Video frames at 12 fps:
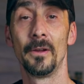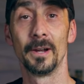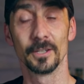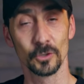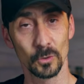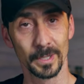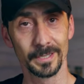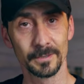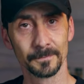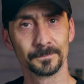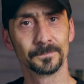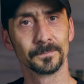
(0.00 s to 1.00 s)
as
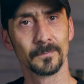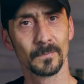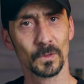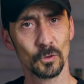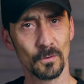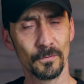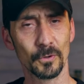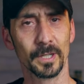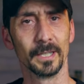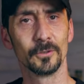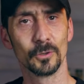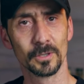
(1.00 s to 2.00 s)
always, don't
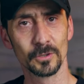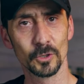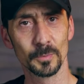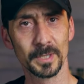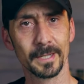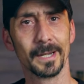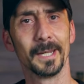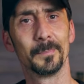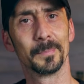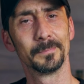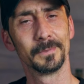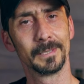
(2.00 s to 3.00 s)
forget, you can subscribe,
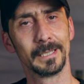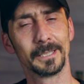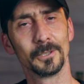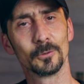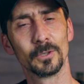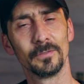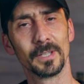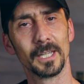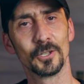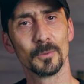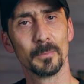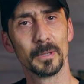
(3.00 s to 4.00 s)
click the
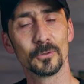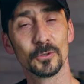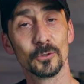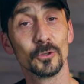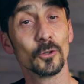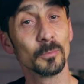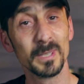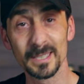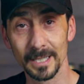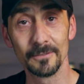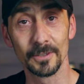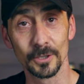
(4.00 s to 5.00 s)
notification bell so you don't miss
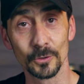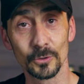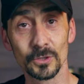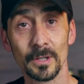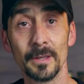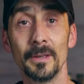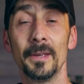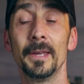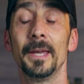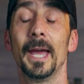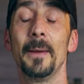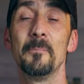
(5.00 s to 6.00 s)
any videos.
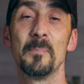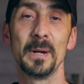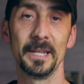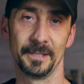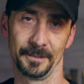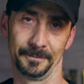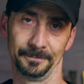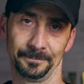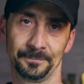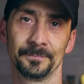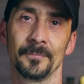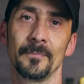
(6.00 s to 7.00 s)
And please
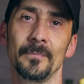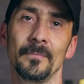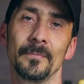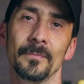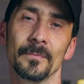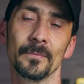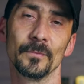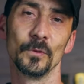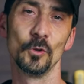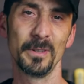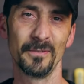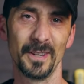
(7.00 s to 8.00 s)

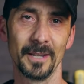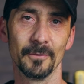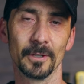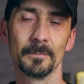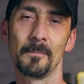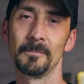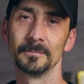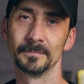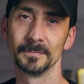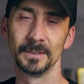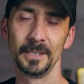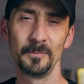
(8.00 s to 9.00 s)
do me a favor,
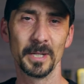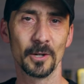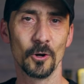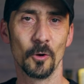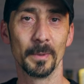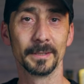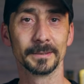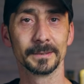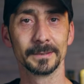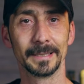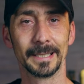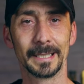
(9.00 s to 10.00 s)
leave me a comment
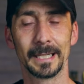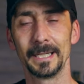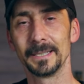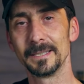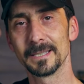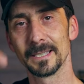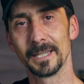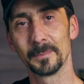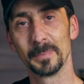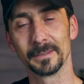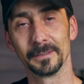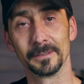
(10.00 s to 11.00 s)
and click this like
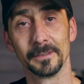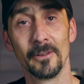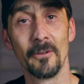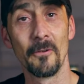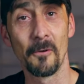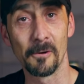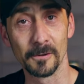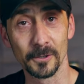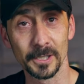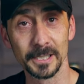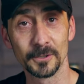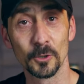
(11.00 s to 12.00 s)
button.
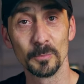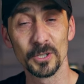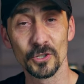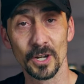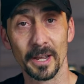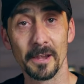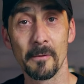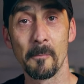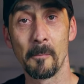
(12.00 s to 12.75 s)
Okay, don't be shy.